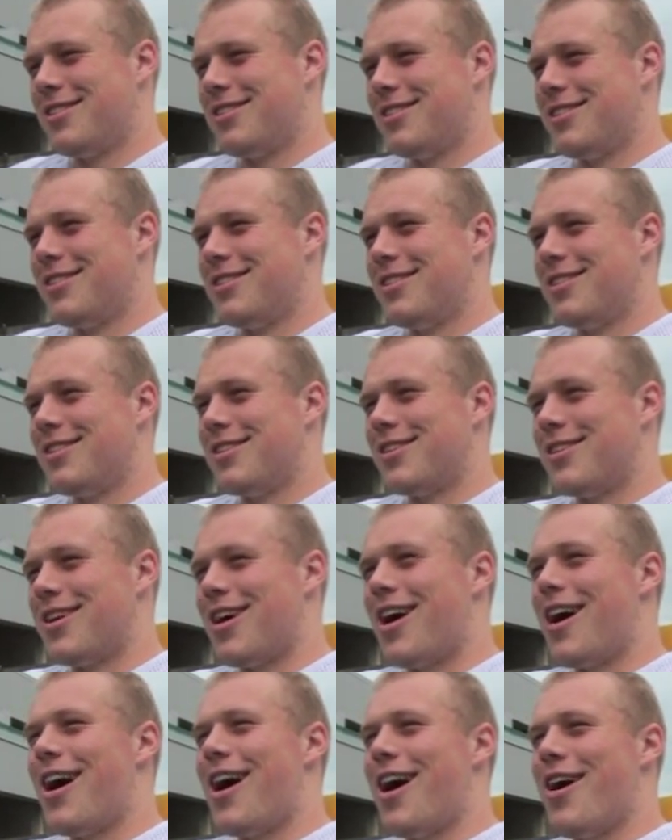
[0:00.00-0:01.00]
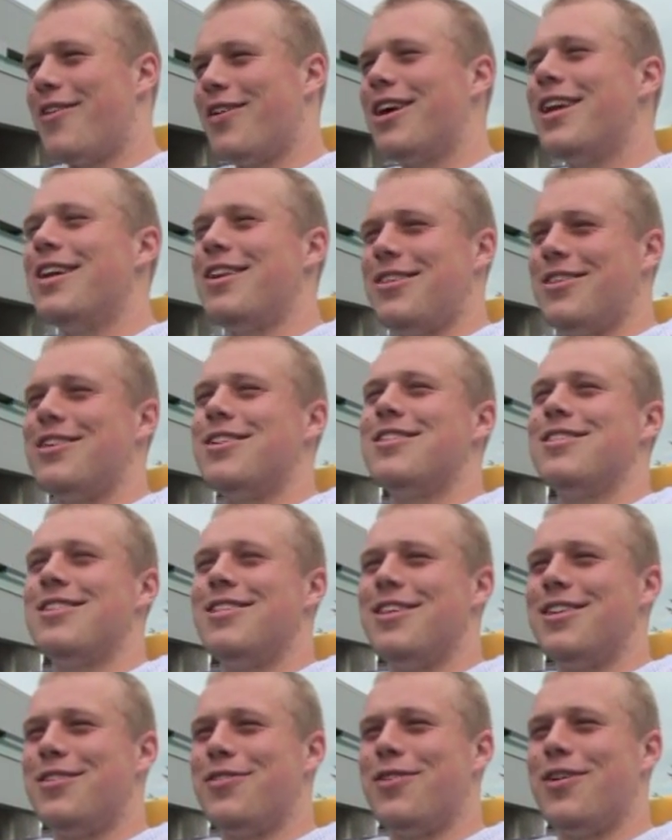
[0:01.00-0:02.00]
We get into it.
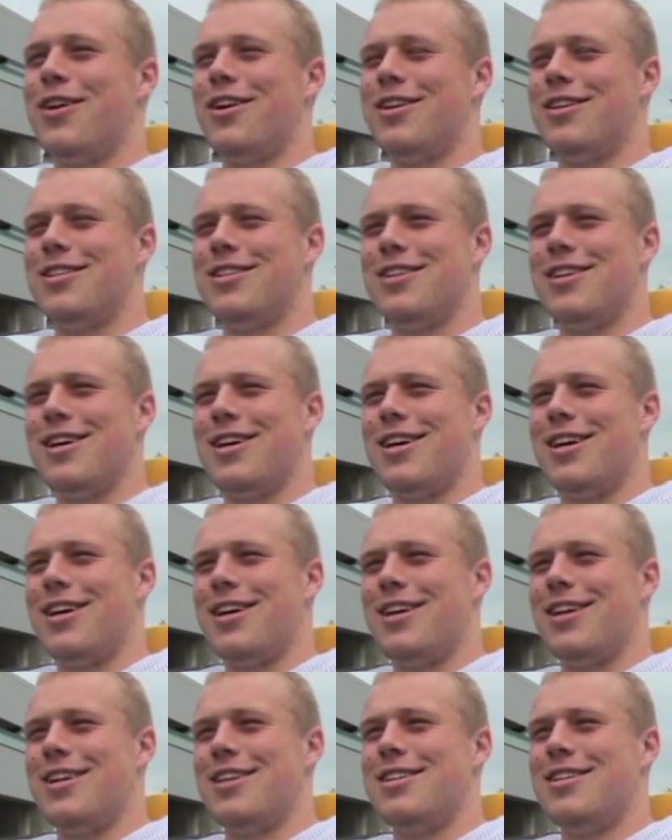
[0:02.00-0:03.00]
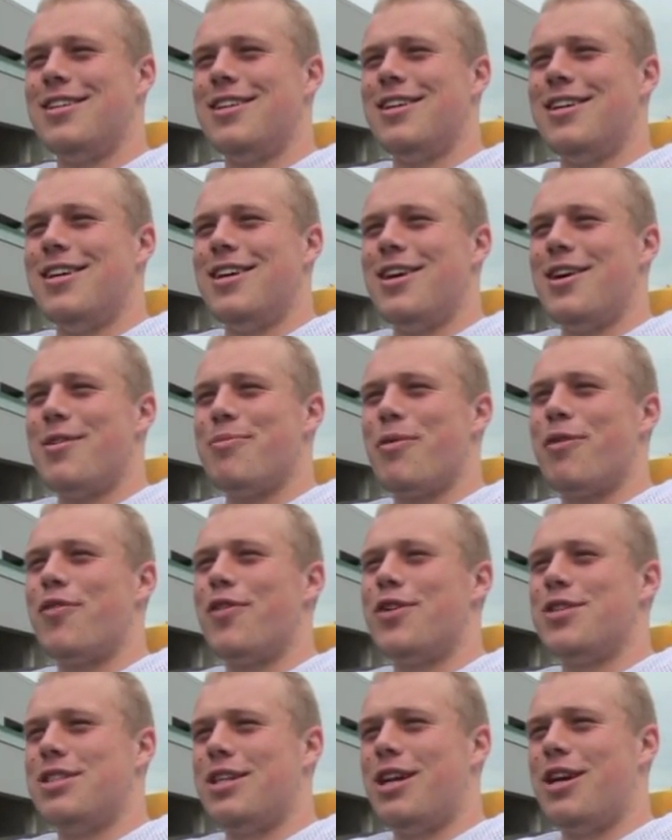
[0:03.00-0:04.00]
It's fun. My
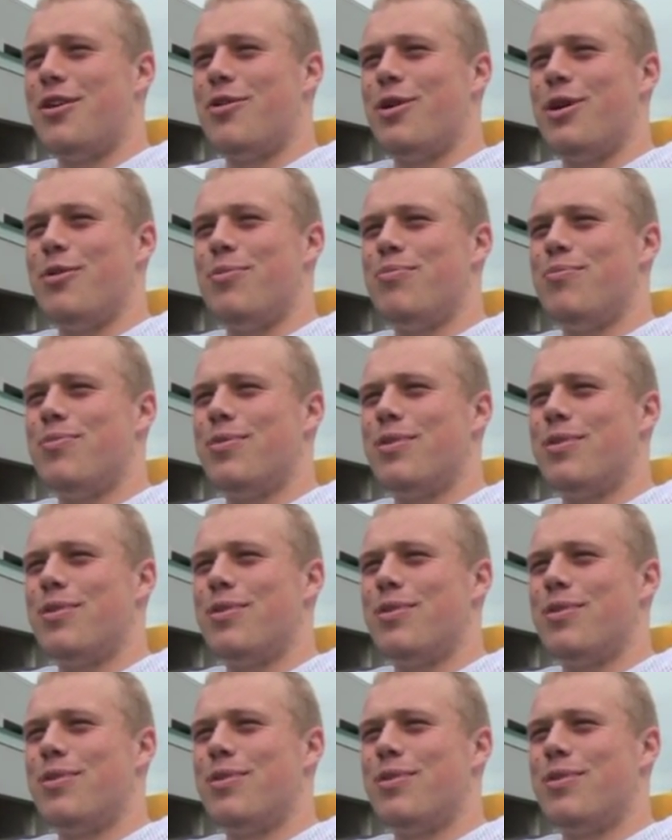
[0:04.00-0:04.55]
first year here,